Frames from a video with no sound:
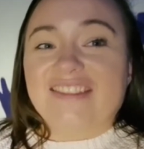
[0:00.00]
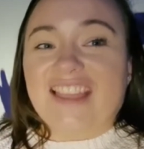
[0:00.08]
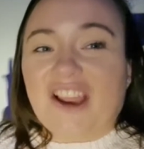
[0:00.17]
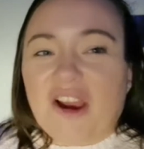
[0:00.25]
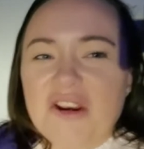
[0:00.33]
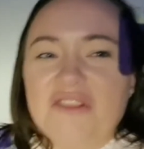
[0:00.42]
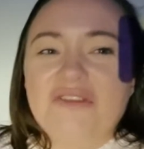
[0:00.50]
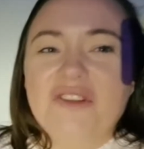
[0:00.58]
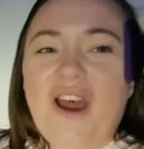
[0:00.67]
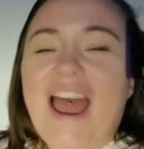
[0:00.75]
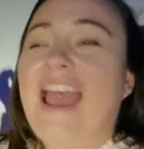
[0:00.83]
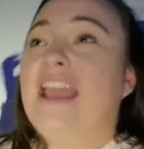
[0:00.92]
they kind of
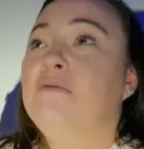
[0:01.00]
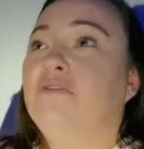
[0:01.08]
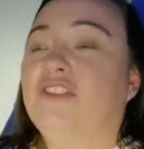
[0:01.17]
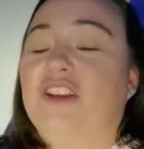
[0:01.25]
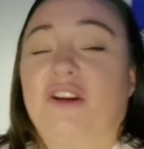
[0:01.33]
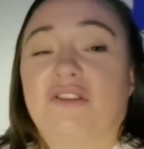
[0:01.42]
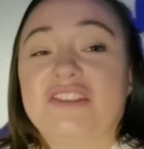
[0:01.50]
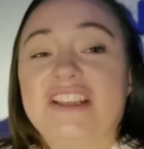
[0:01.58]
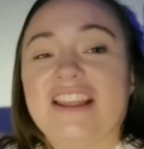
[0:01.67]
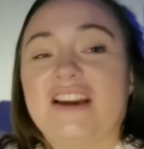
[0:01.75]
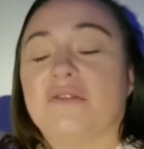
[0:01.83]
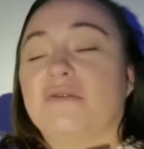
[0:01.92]
not aim for you. Obviously,
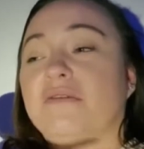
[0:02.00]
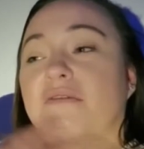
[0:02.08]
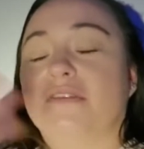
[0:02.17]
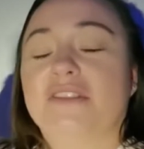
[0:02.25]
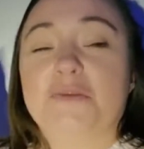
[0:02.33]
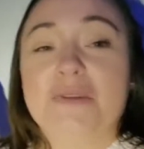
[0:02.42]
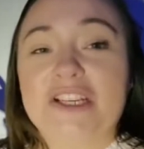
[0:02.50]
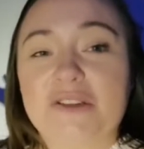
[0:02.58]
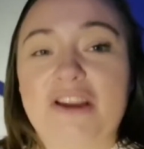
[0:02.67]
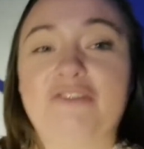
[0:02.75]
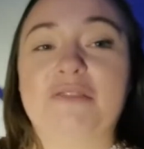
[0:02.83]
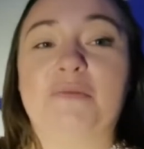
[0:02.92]
they'll speak
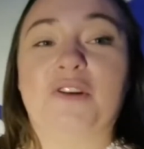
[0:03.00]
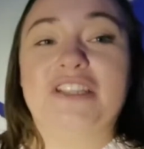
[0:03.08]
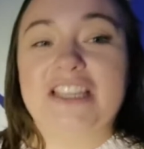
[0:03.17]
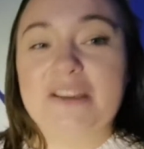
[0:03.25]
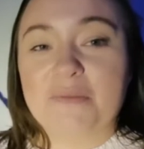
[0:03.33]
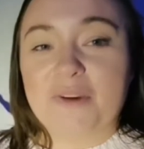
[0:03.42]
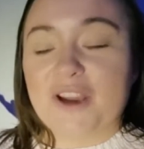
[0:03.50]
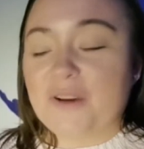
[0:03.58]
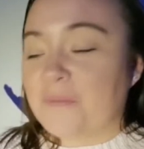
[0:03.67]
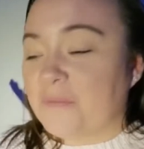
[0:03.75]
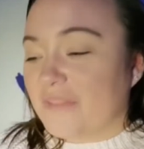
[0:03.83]
to everybody, but